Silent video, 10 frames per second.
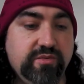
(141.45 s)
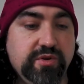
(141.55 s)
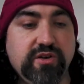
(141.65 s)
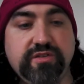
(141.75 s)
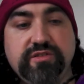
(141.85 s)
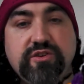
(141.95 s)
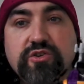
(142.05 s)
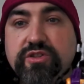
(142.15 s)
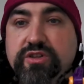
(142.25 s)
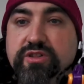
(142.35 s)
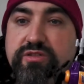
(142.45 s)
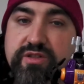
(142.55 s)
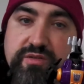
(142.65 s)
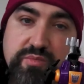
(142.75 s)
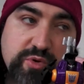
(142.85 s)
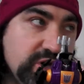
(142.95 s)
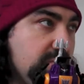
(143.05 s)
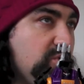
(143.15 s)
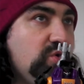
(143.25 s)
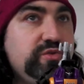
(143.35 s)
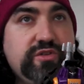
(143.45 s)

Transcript: because it's got the purples,